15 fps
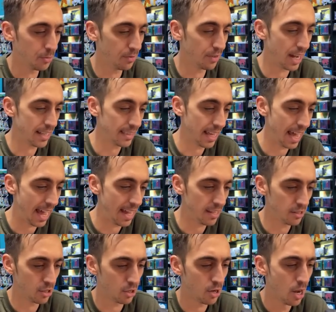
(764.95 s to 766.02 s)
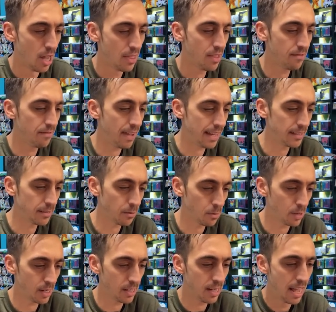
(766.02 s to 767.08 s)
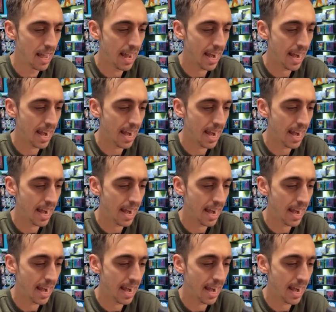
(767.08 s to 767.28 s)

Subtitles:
We've got the Azur, the Vesquin,